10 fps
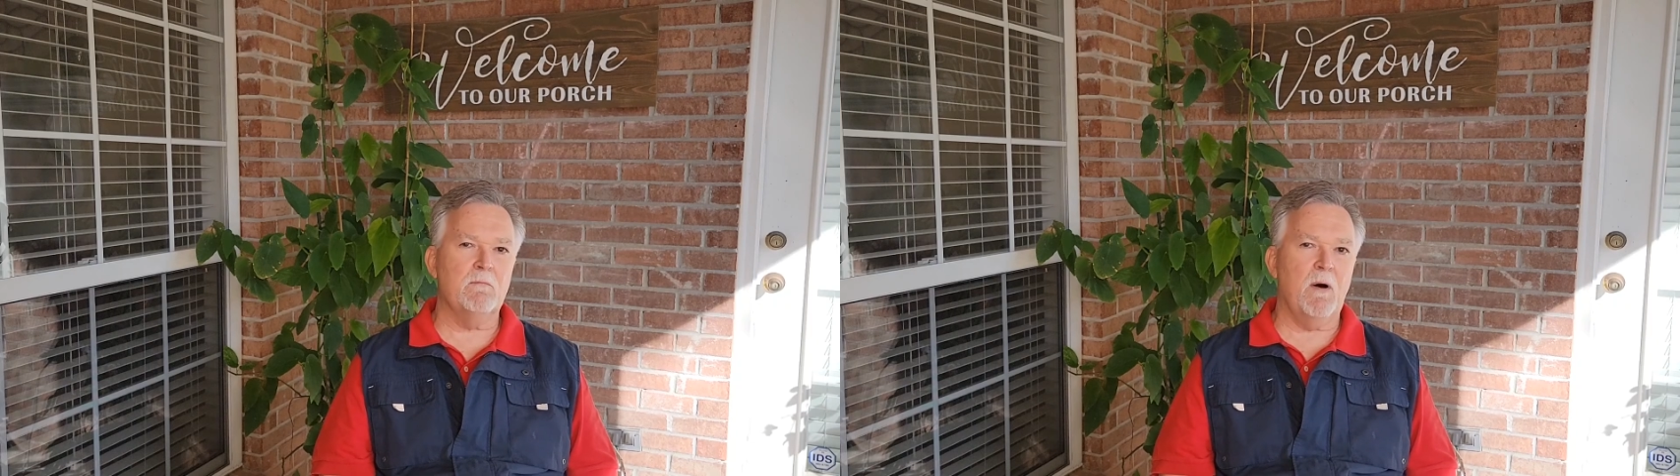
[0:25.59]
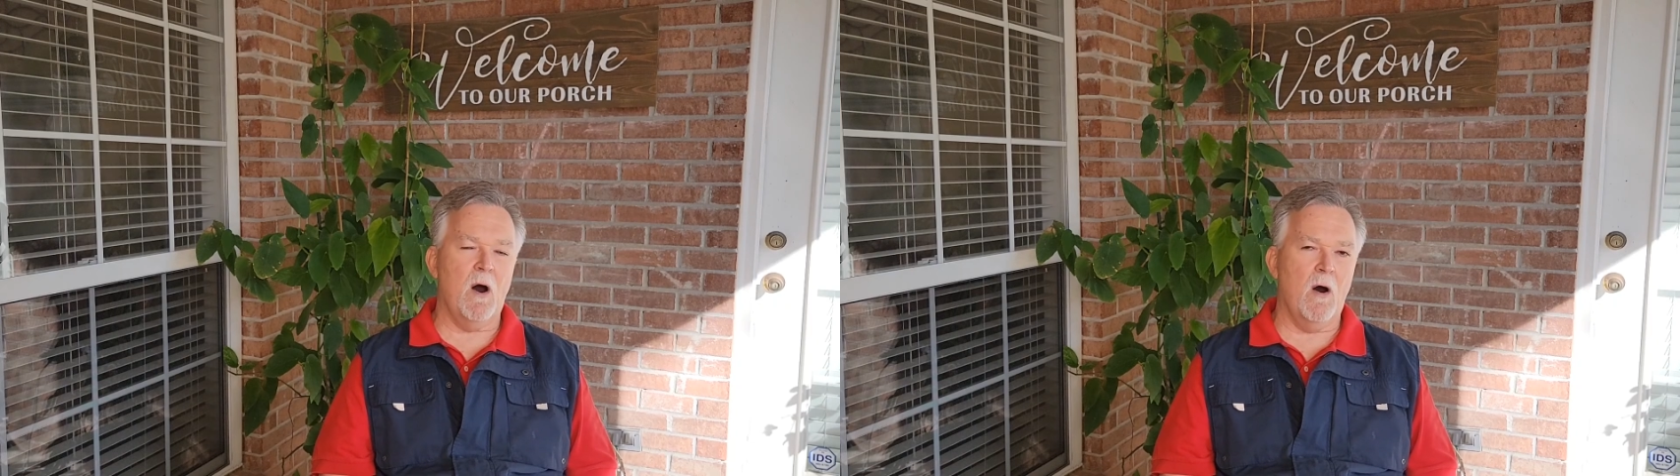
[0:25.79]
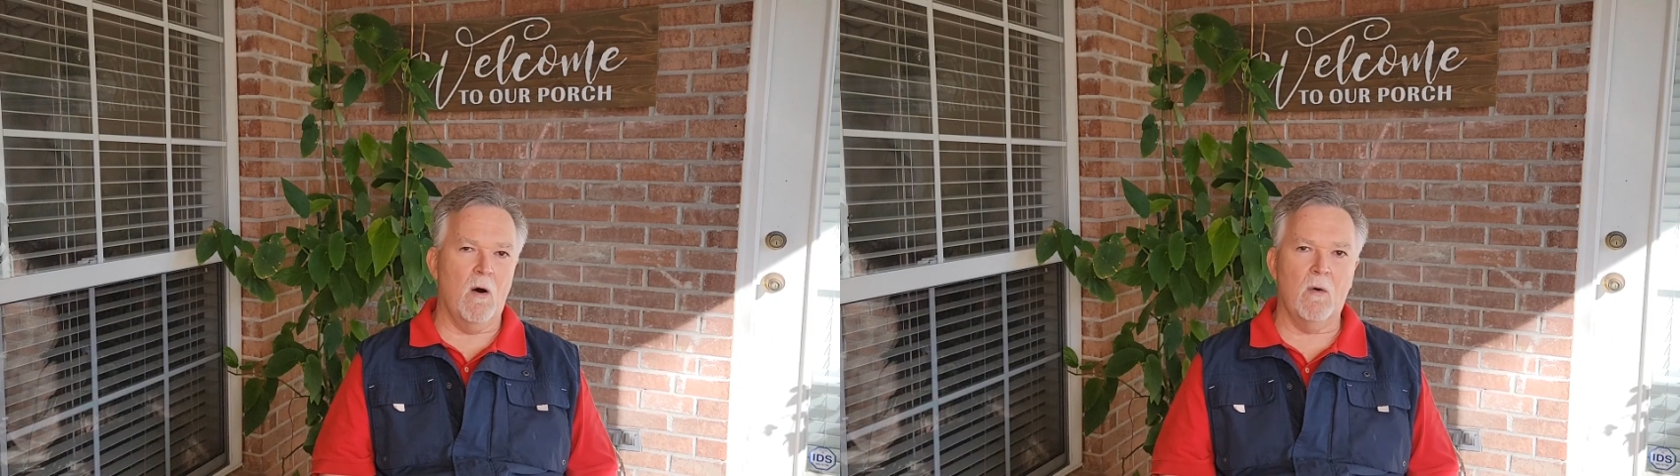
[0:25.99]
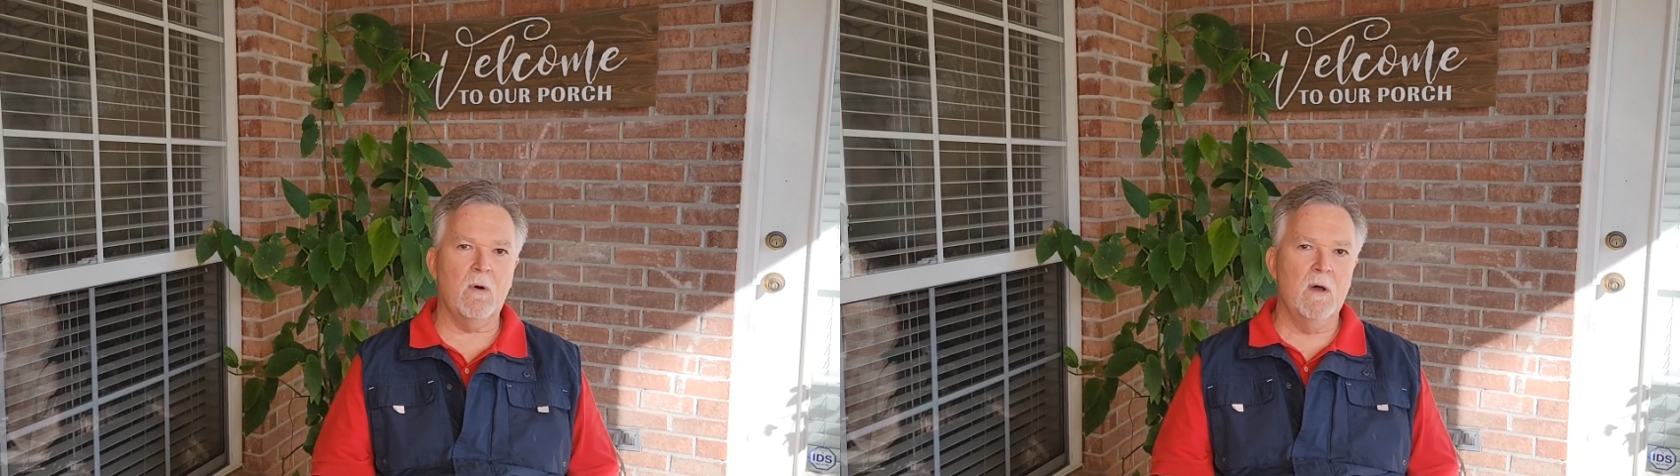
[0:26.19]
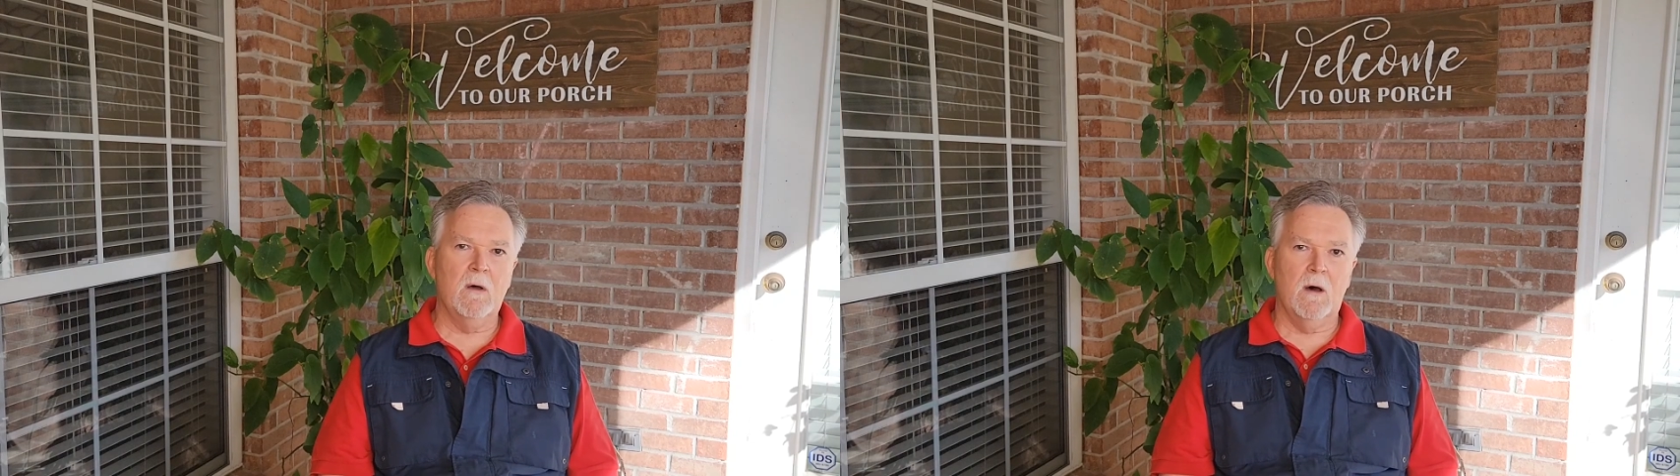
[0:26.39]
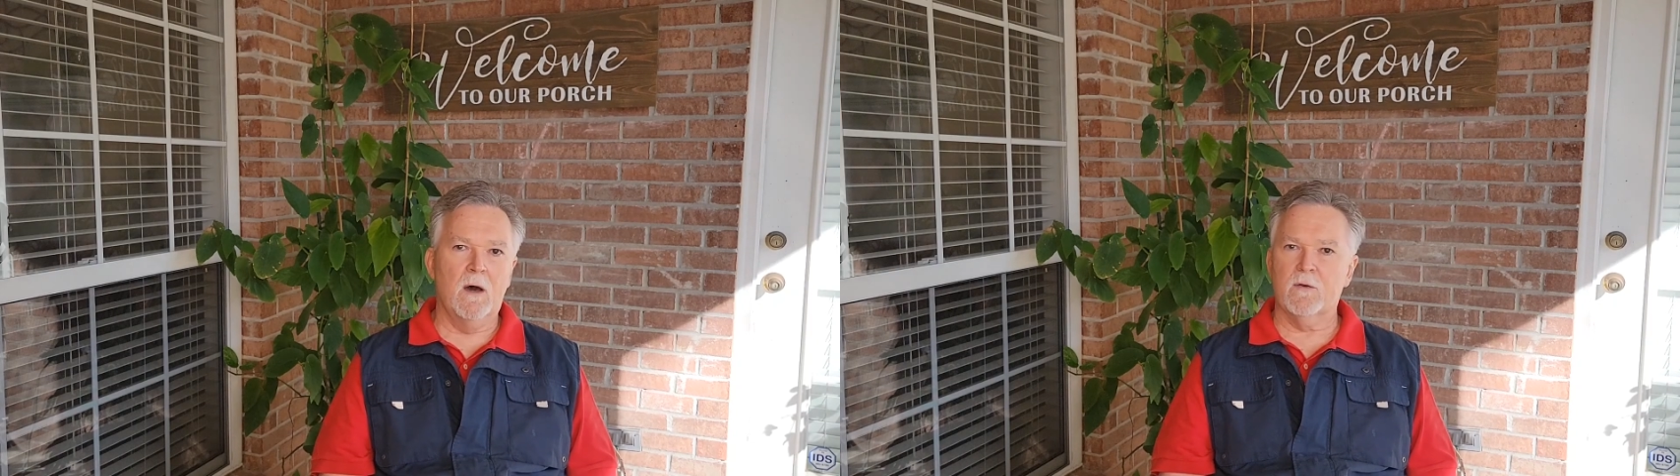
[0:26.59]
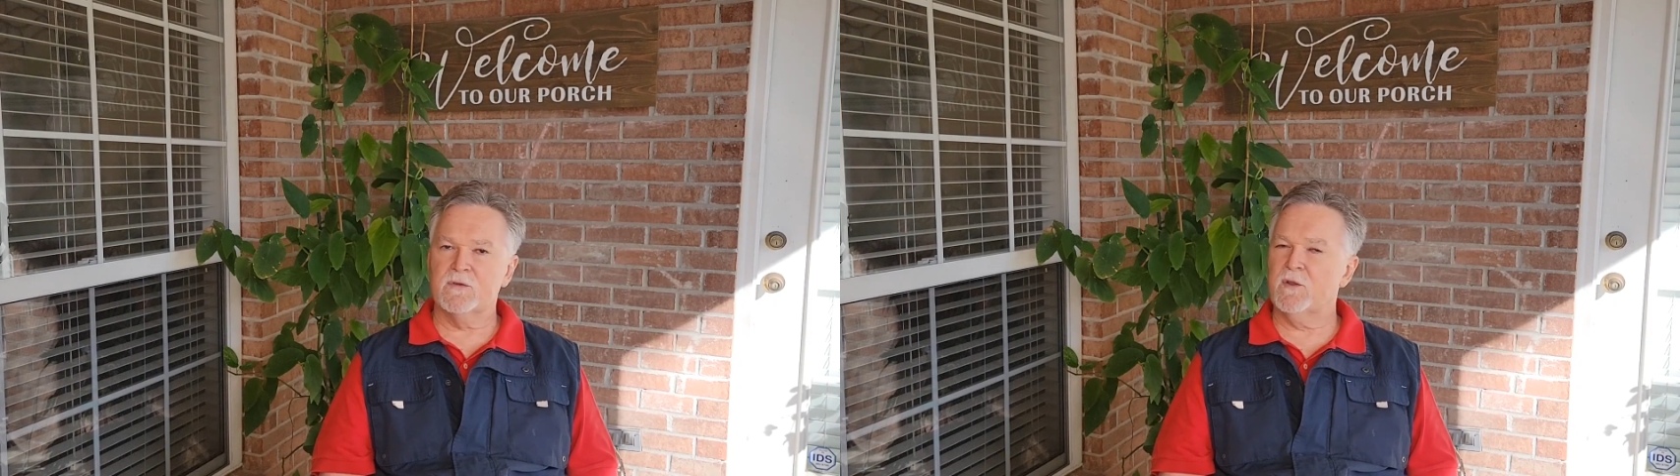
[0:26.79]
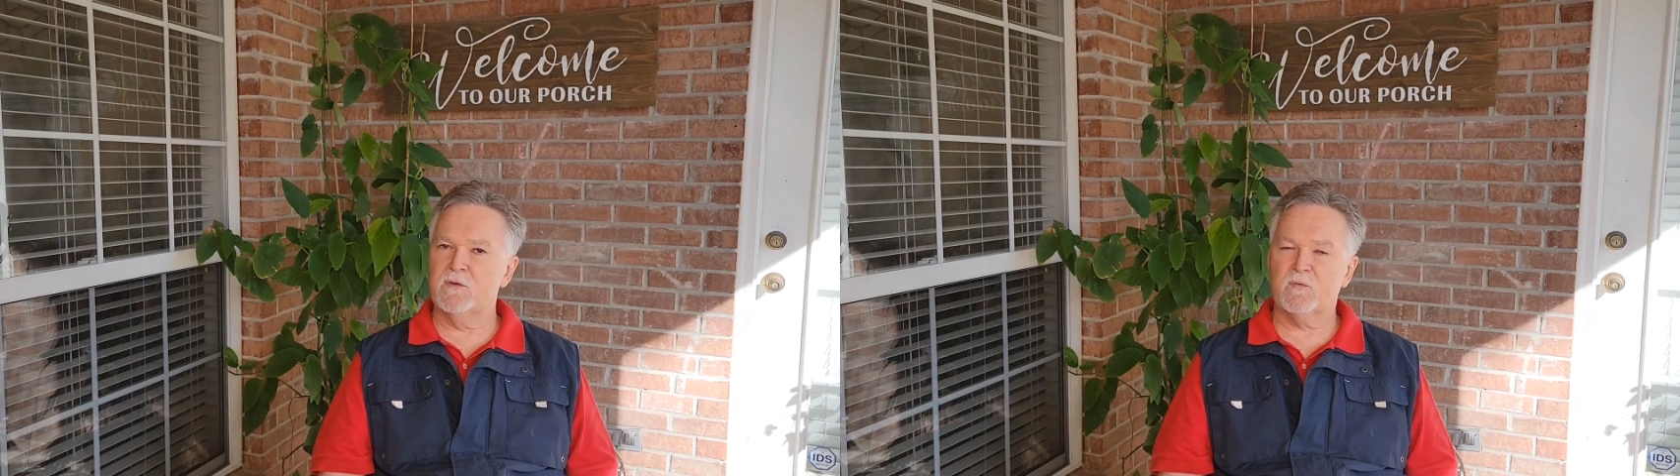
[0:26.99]
Paul
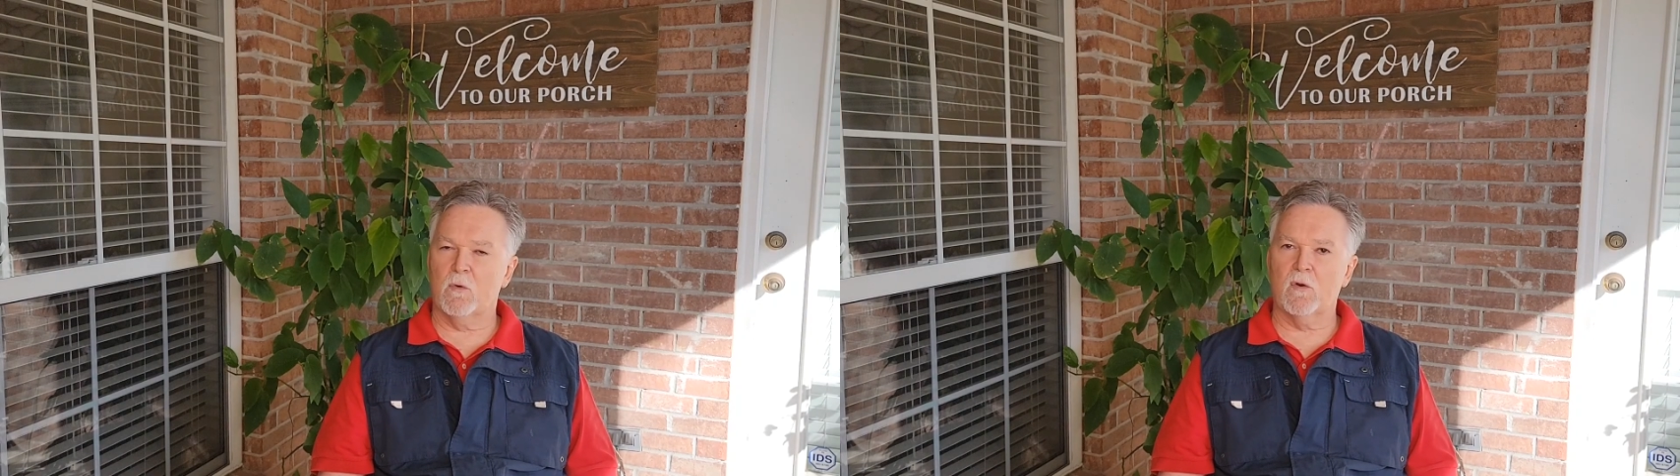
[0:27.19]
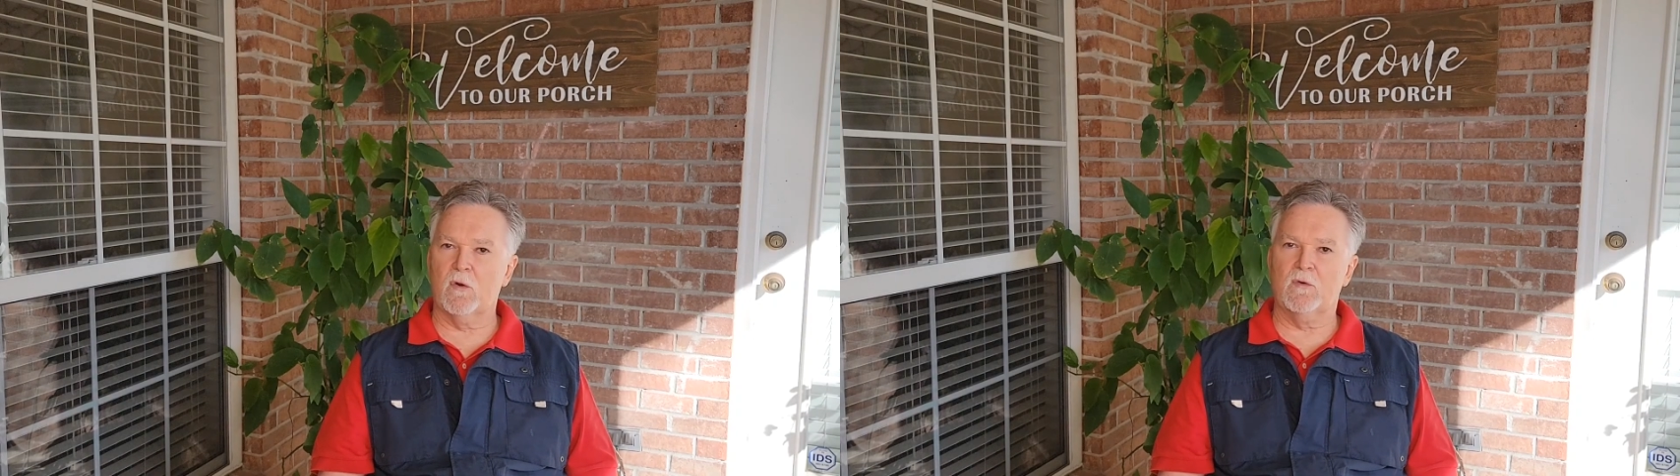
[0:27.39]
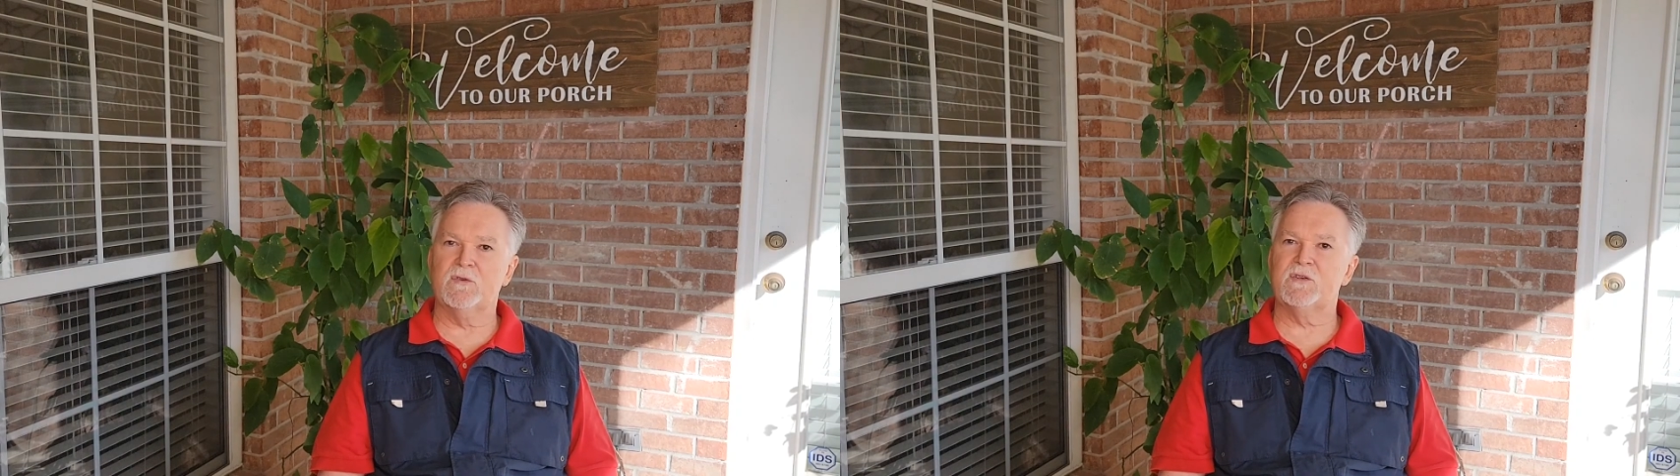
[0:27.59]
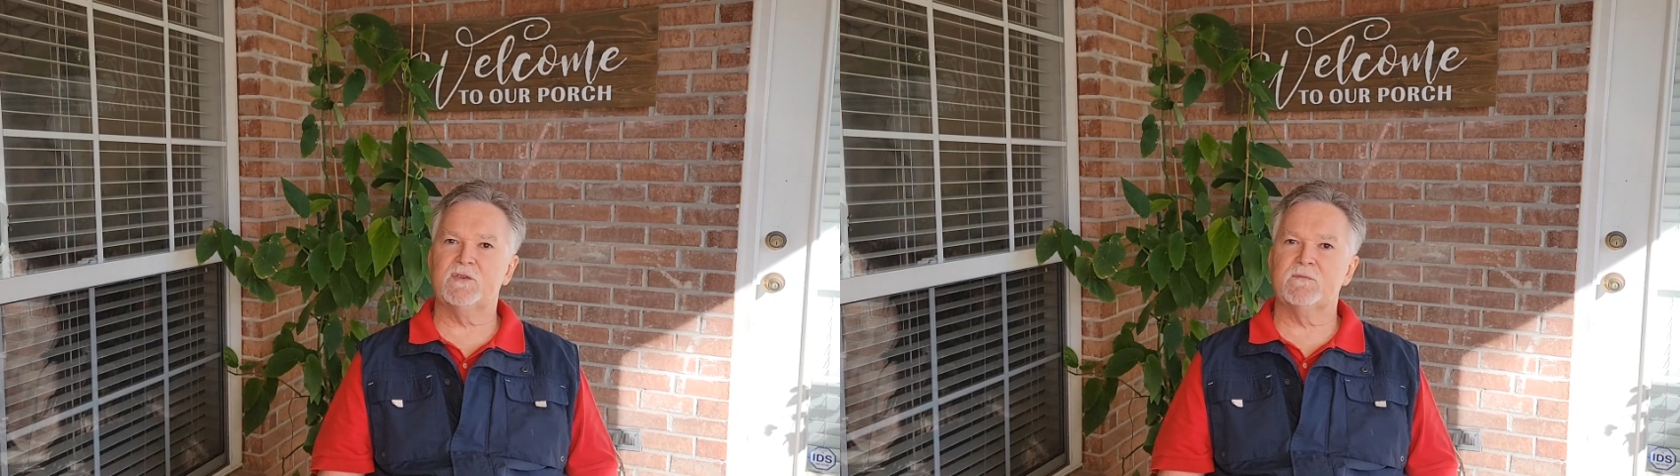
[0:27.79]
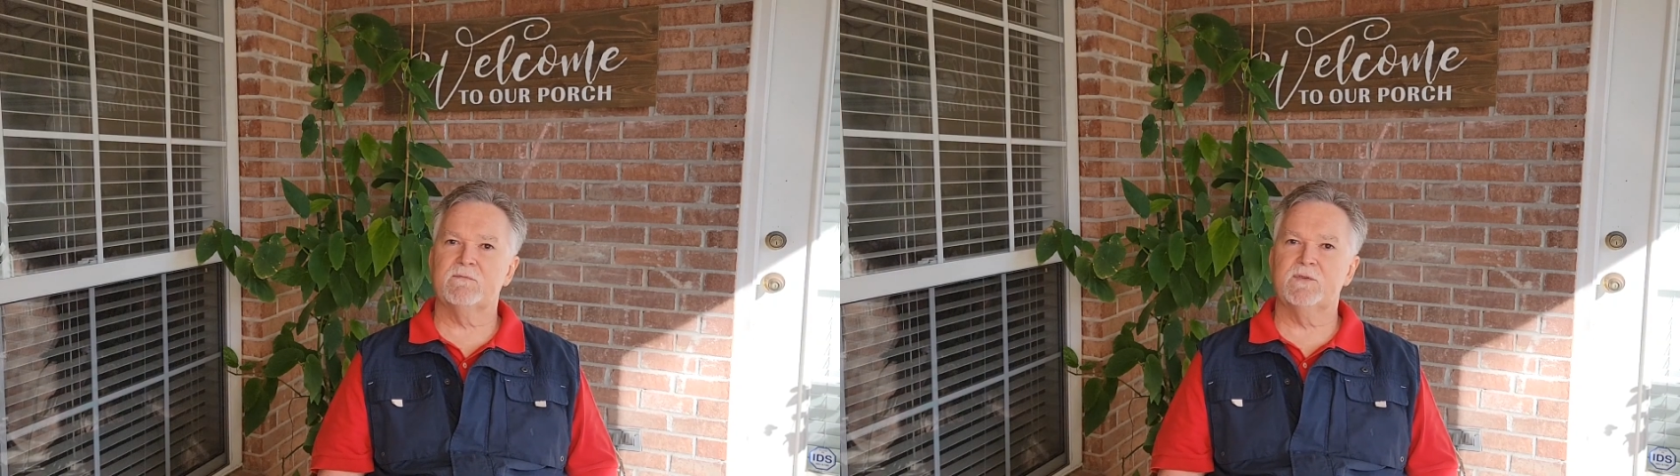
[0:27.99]
utters those words,